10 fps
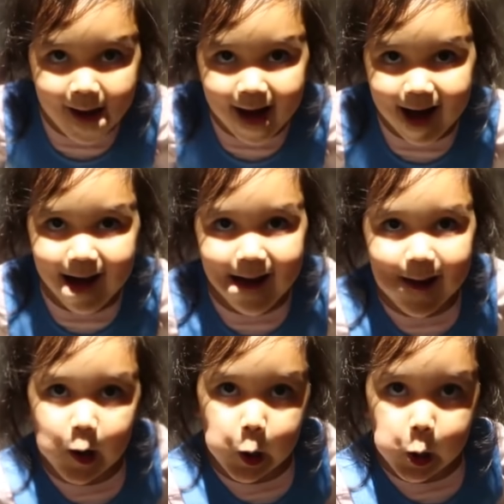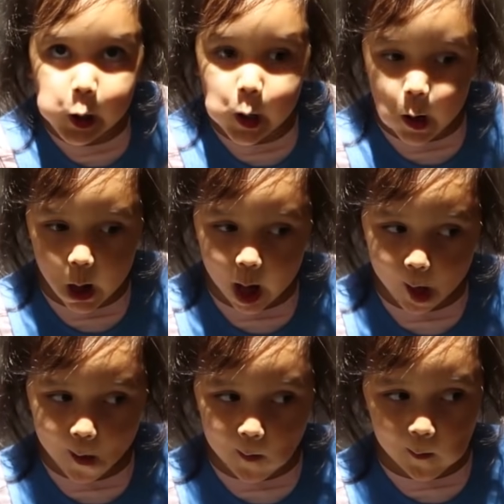And we have to make sure we,
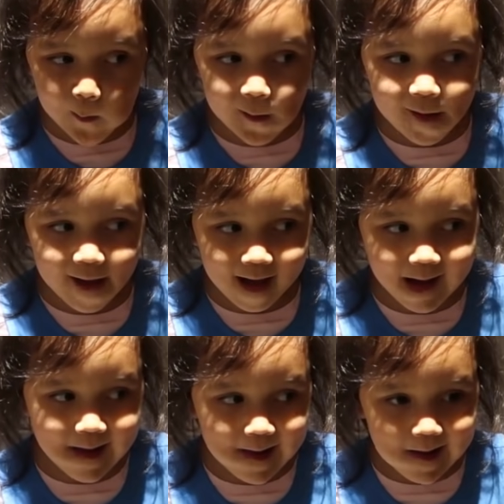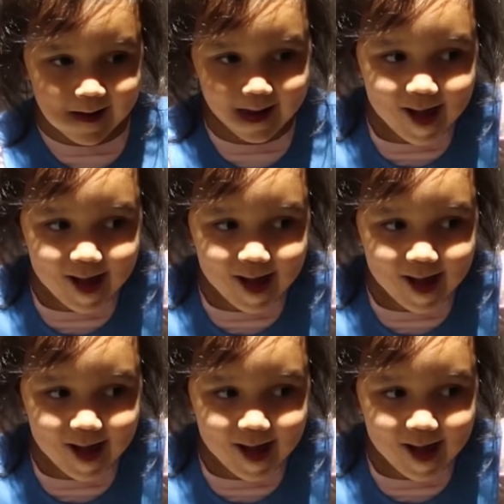what? To other people.